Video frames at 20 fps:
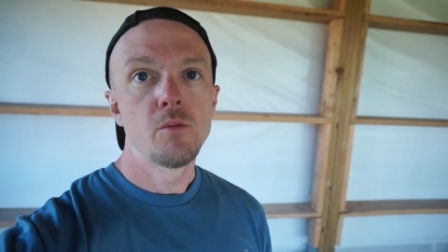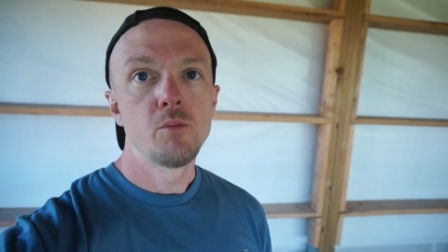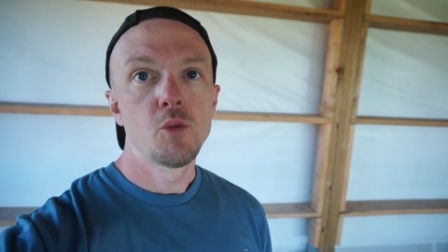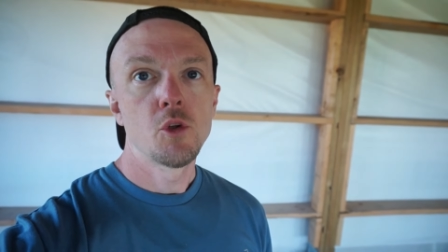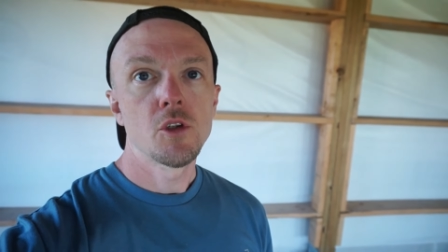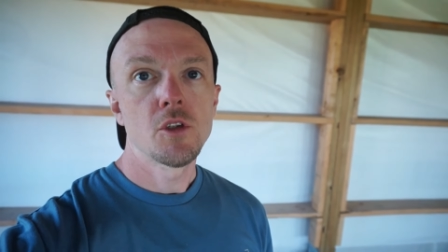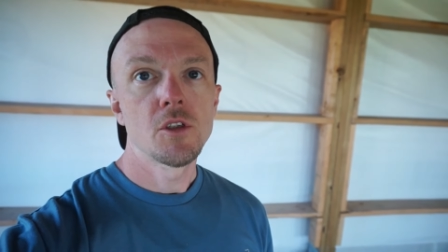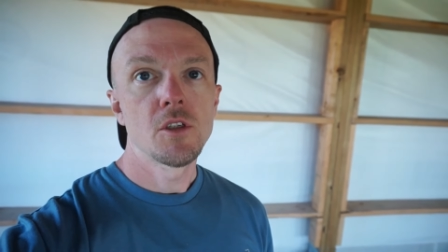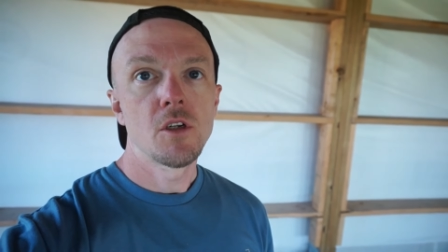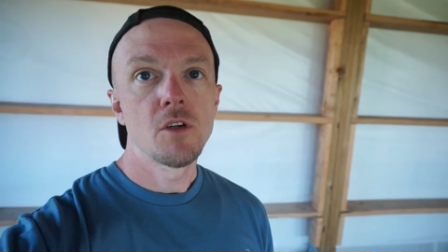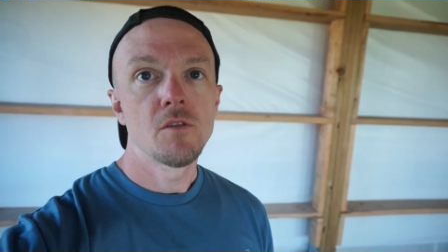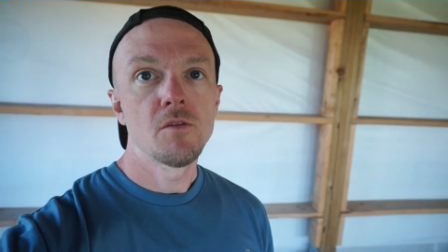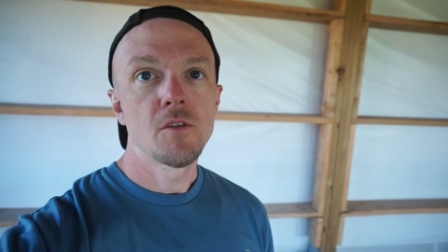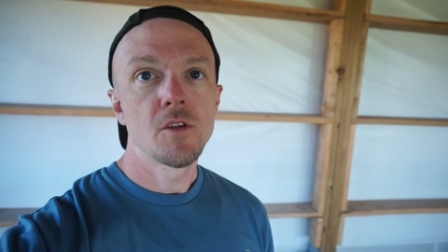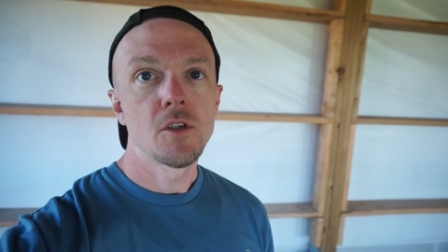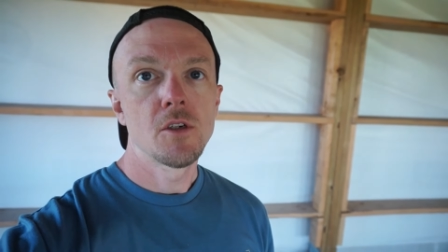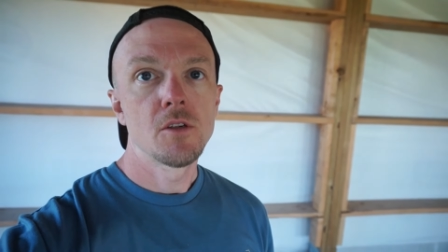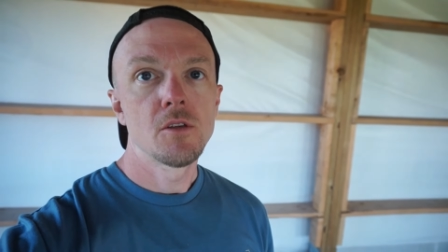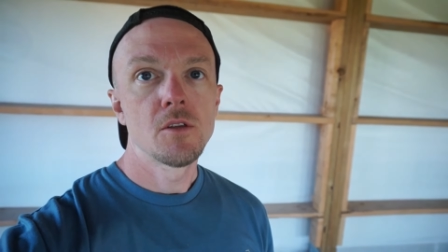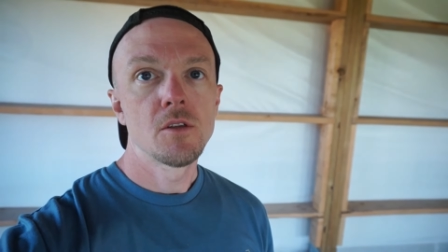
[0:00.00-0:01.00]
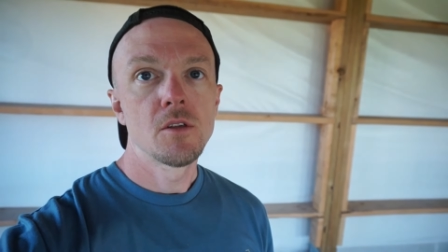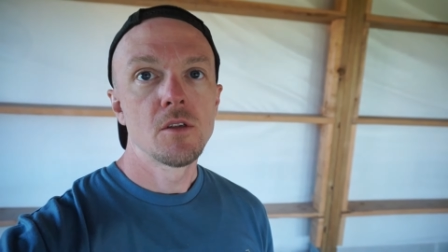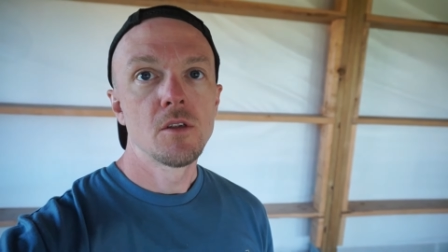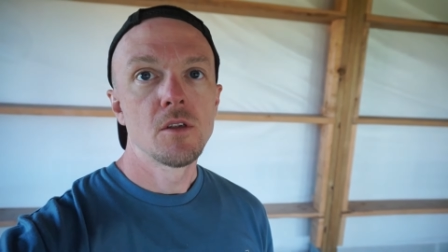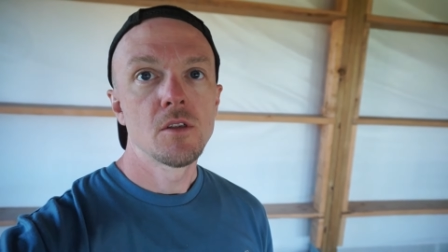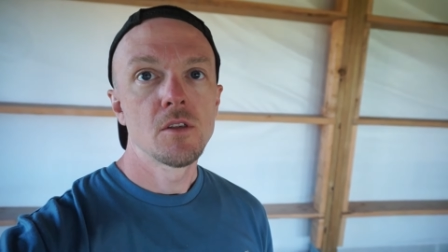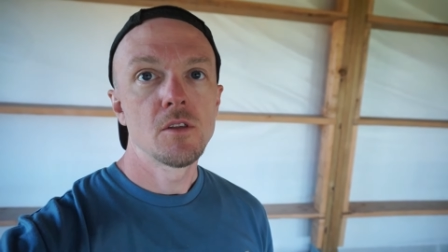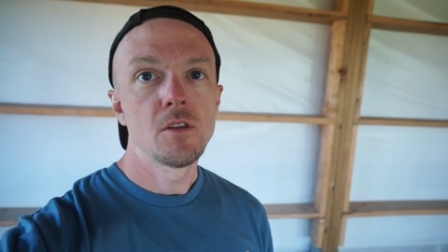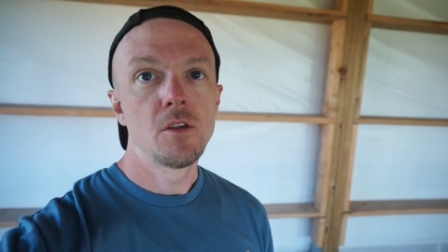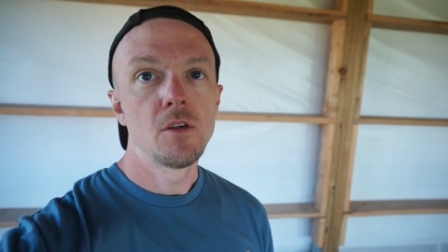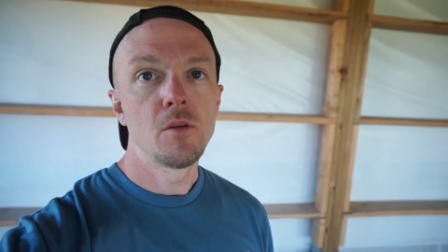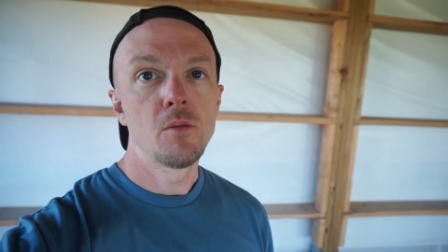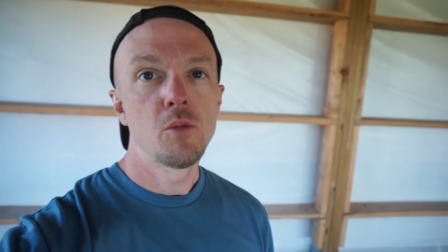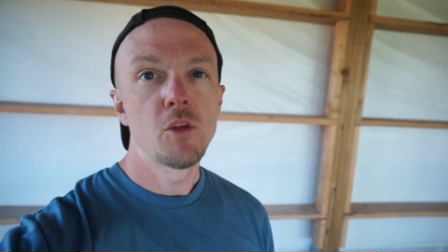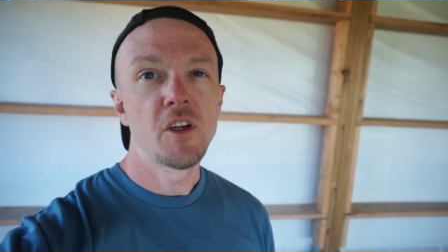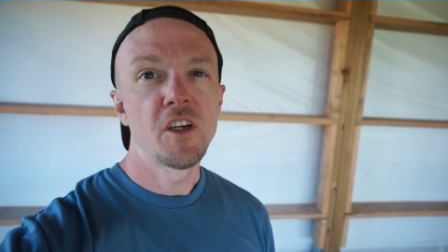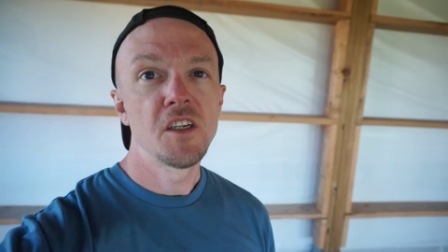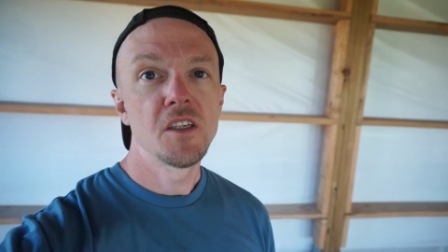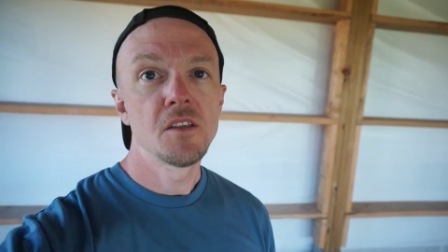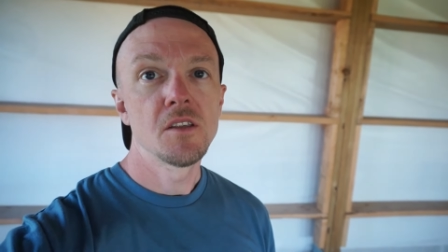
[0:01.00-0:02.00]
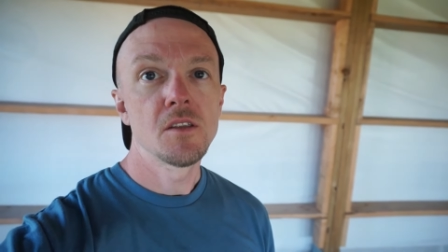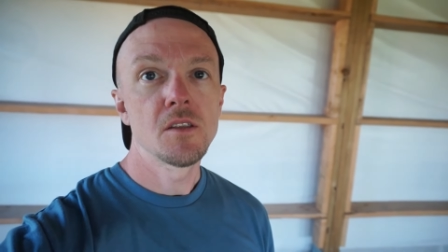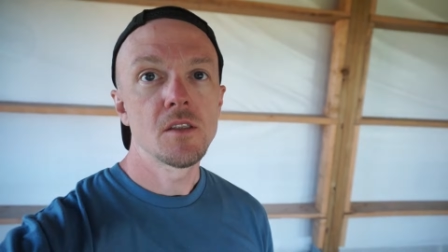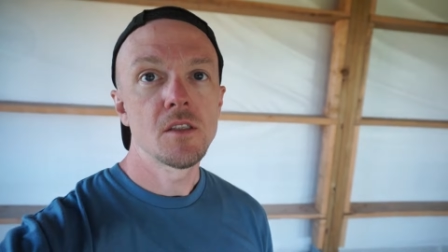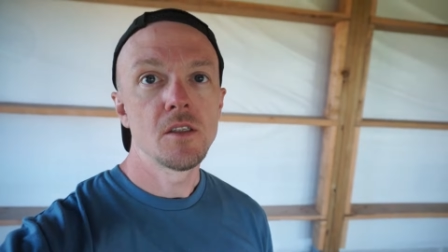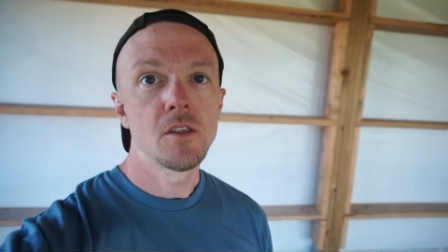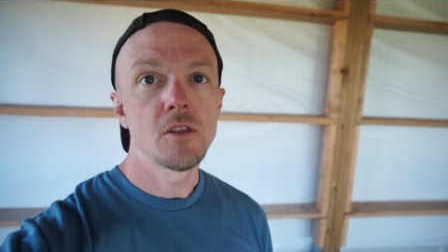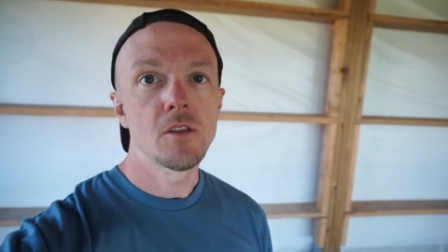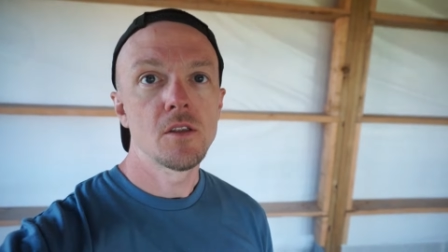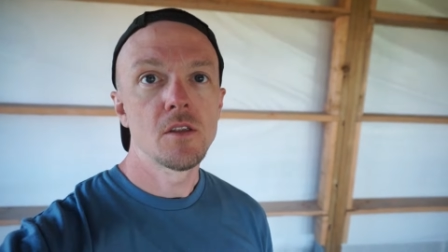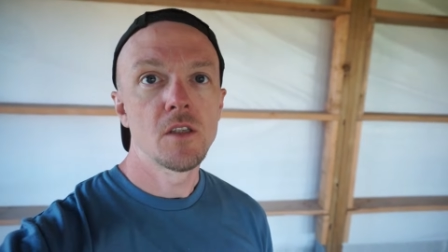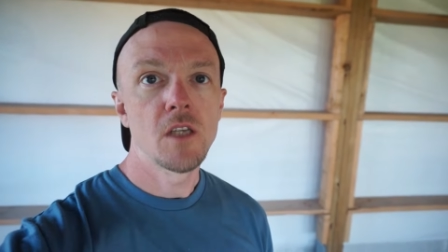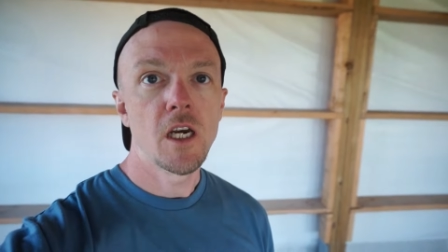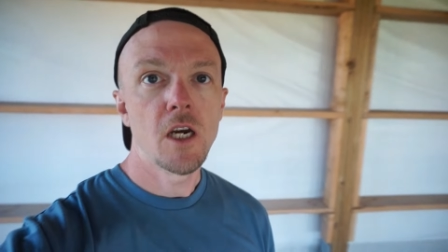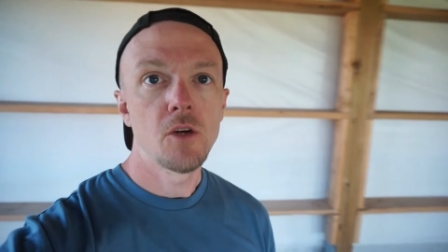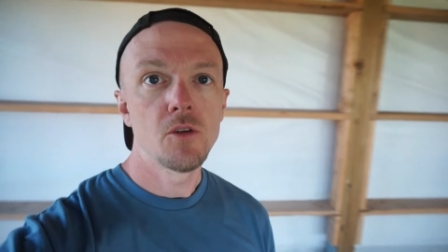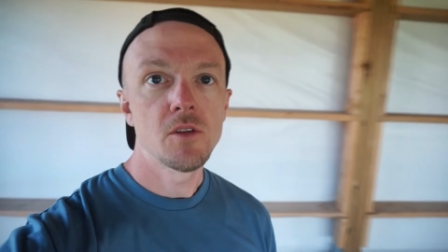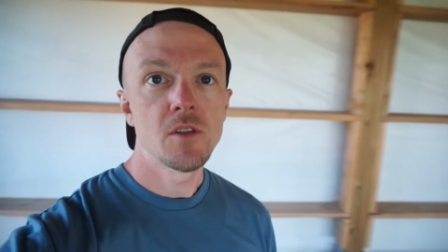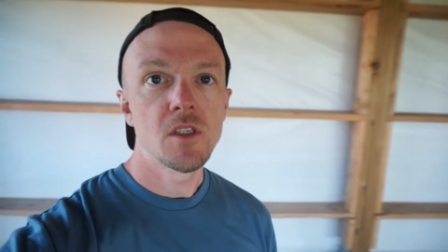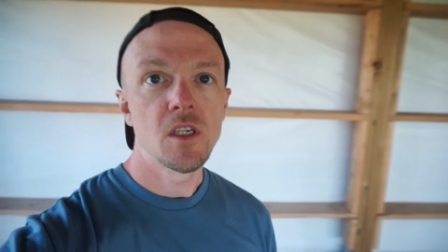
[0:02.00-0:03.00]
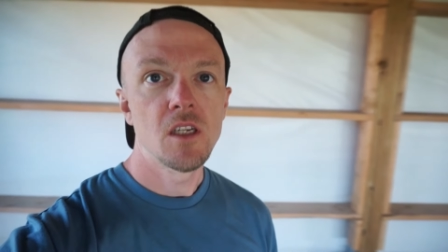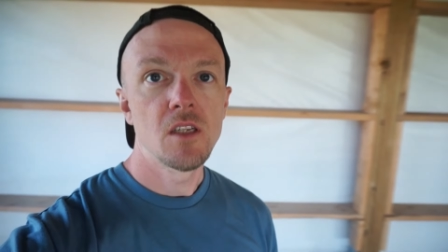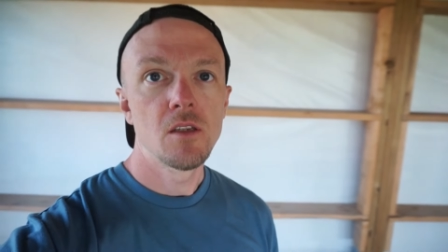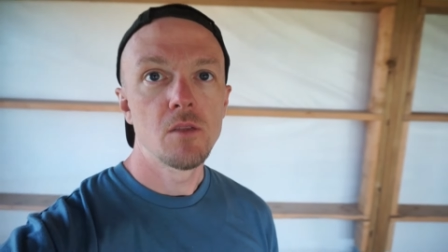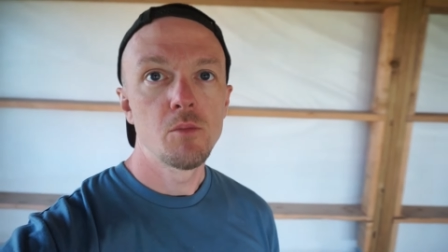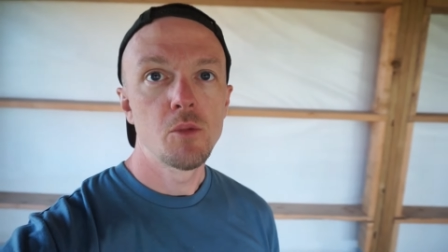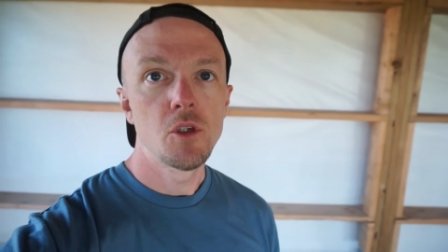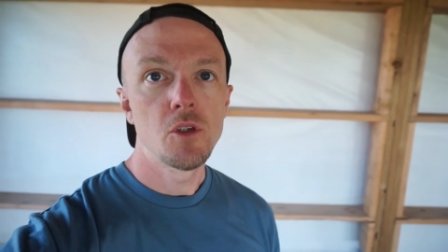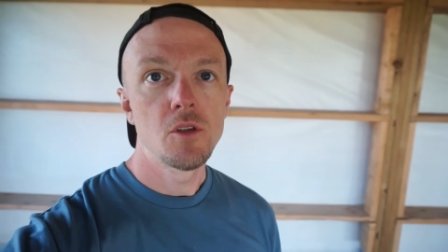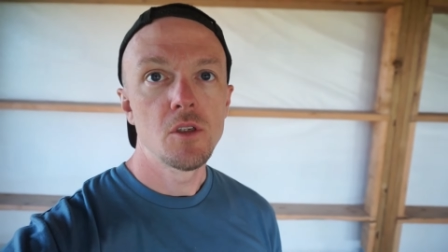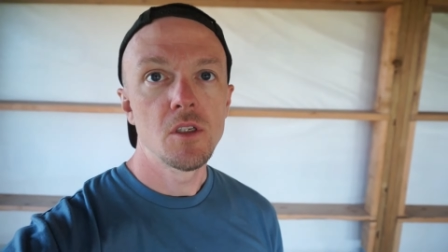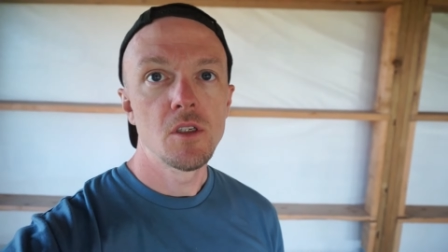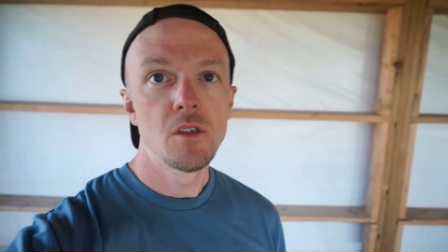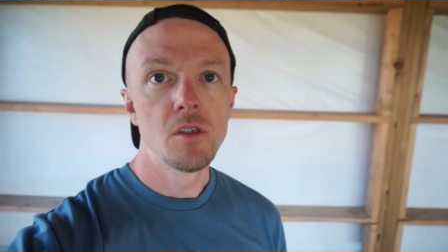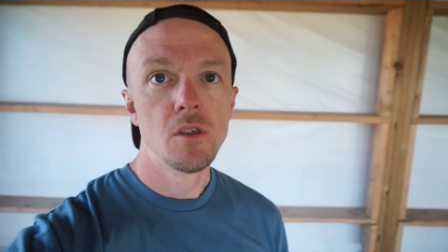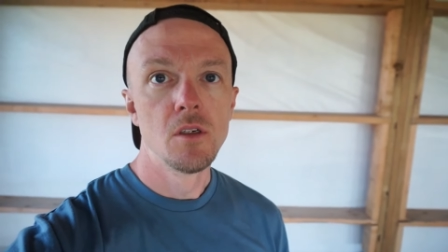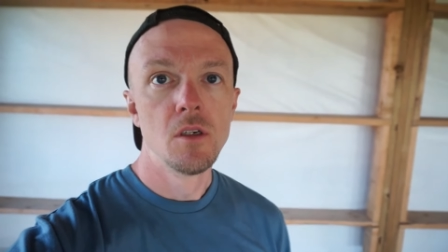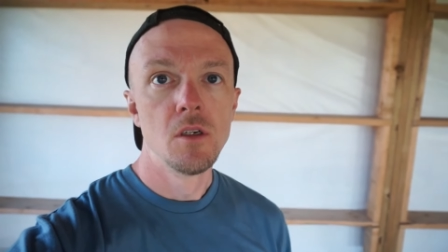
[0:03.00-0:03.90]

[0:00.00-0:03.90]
bookshelf girts So you're applying the steel to the outside of the building.